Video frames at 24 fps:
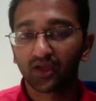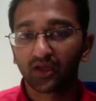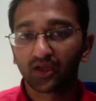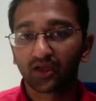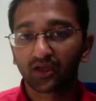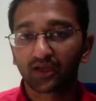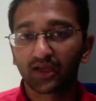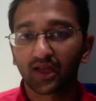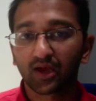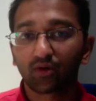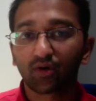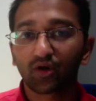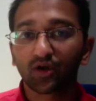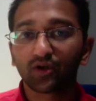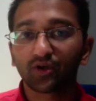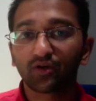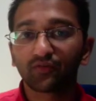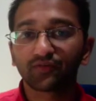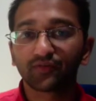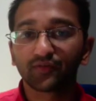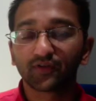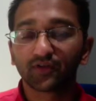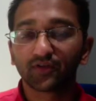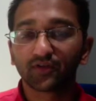Now, I
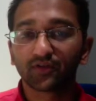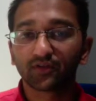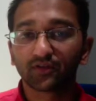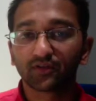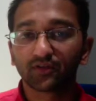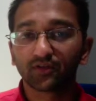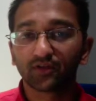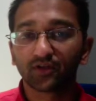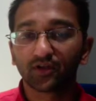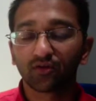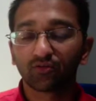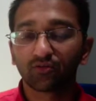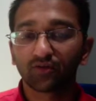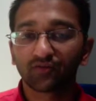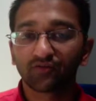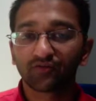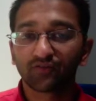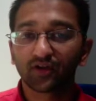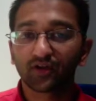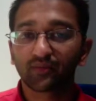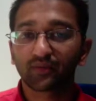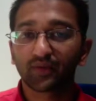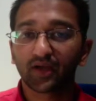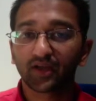often,
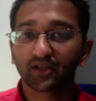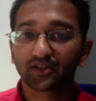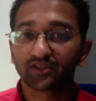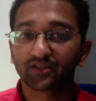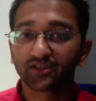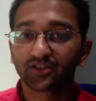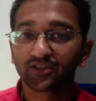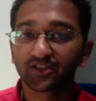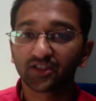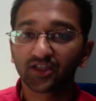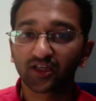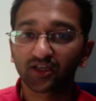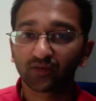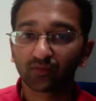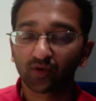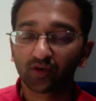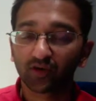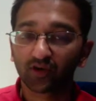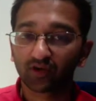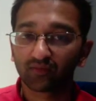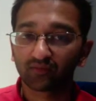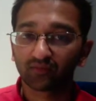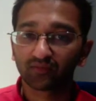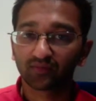refer back to Sid when
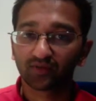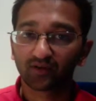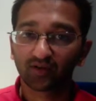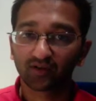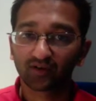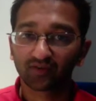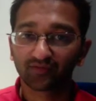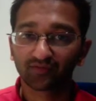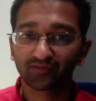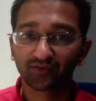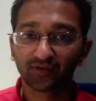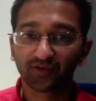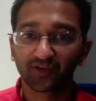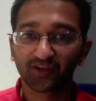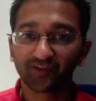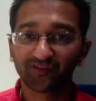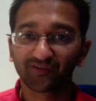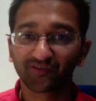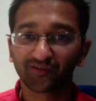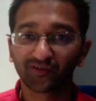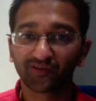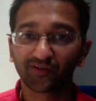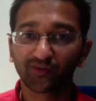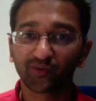I'm kind of looking
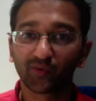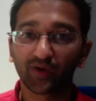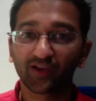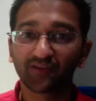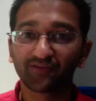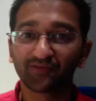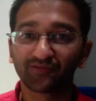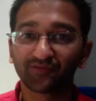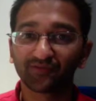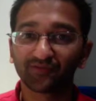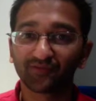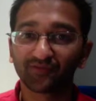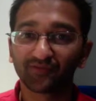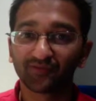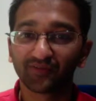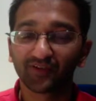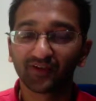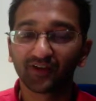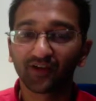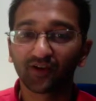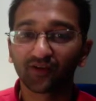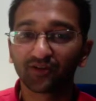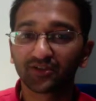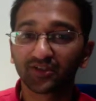for a way,
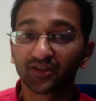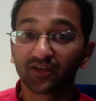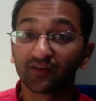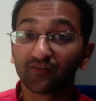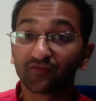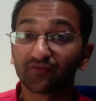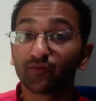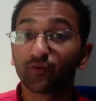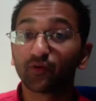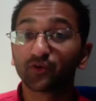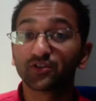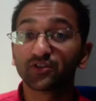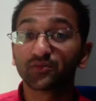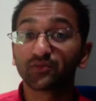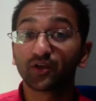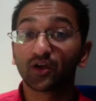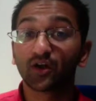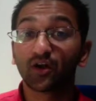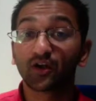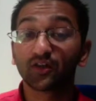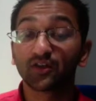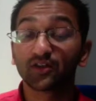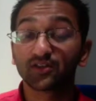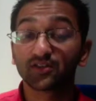for some
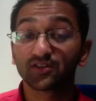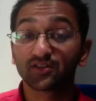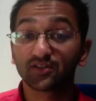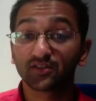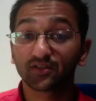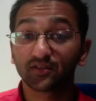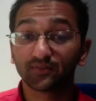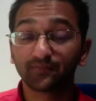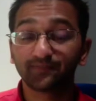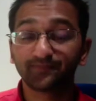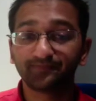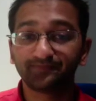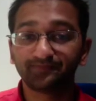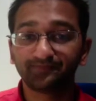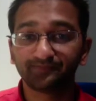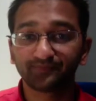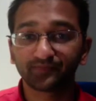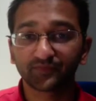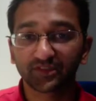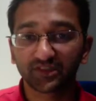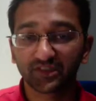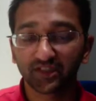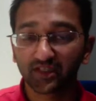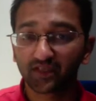guidance,
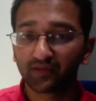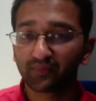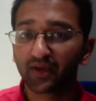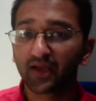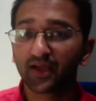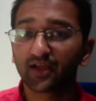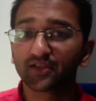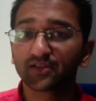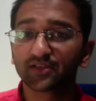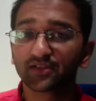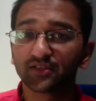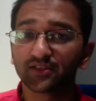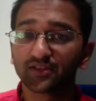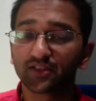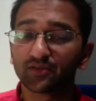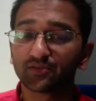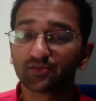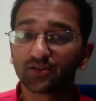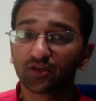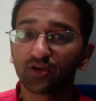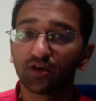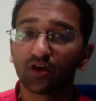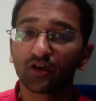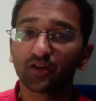Sydney Banks, in terms
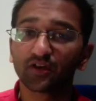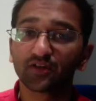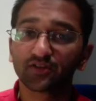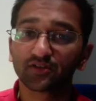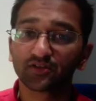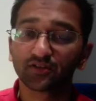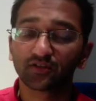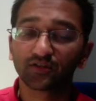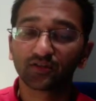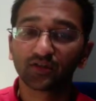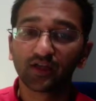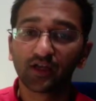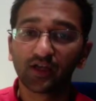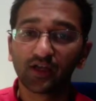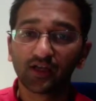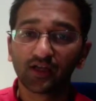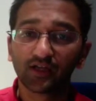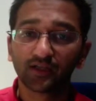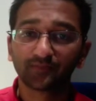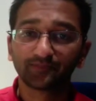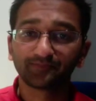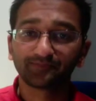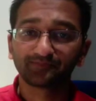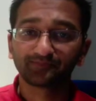of guidance on,
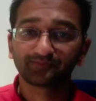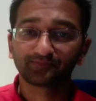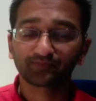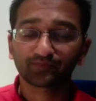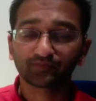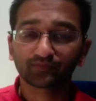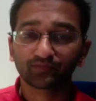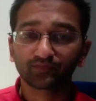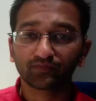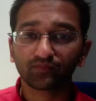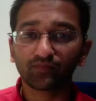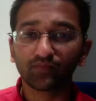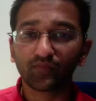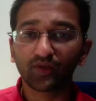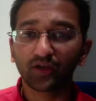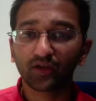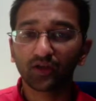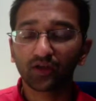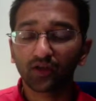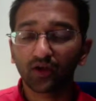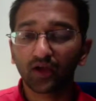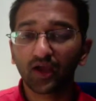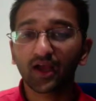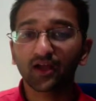
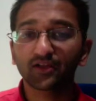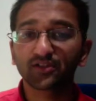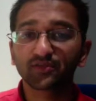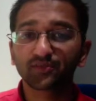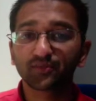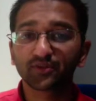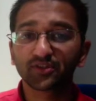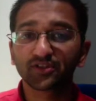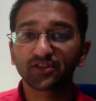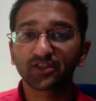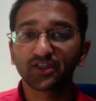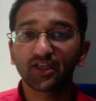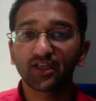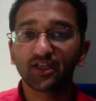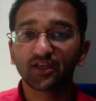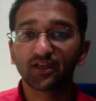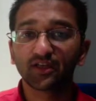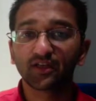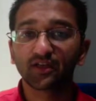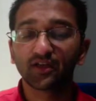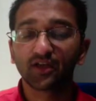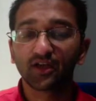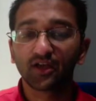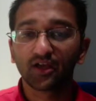how to proceed.
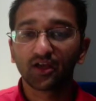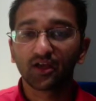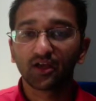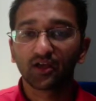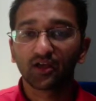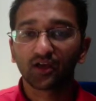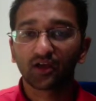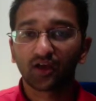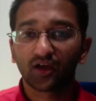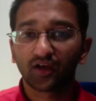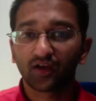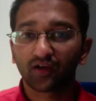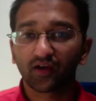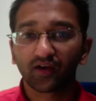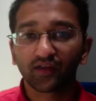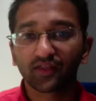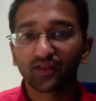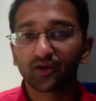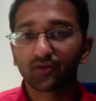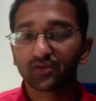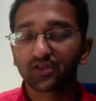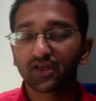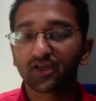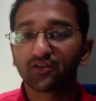And I think
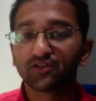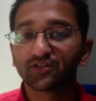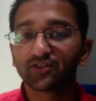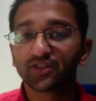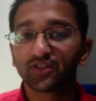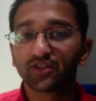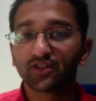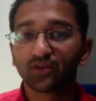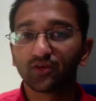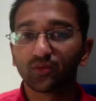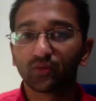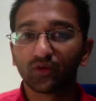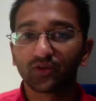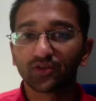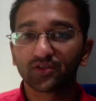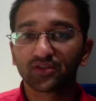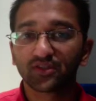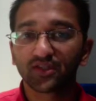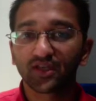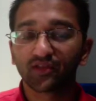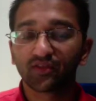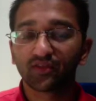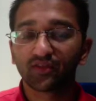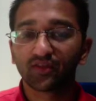it was Elsie who once
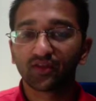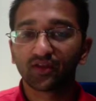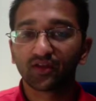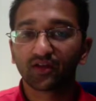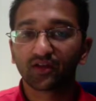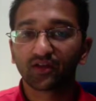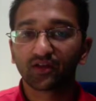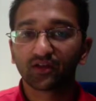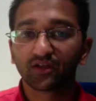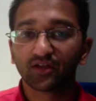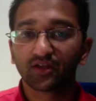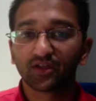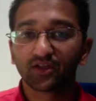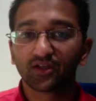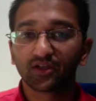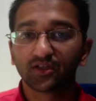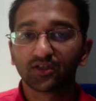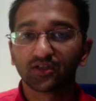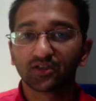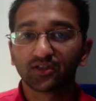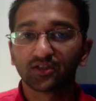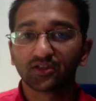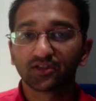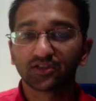said that
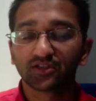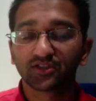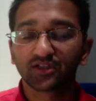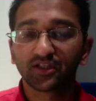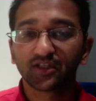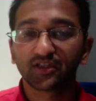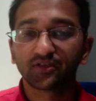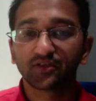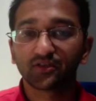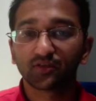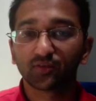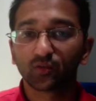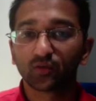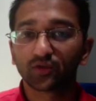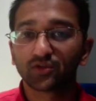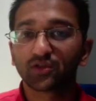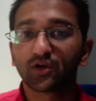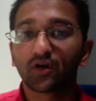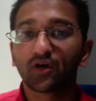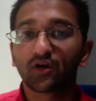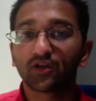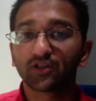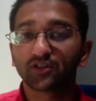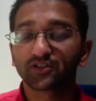Sid was
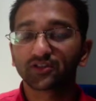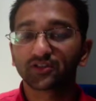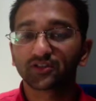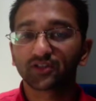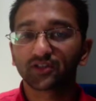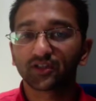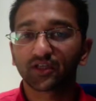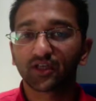asked,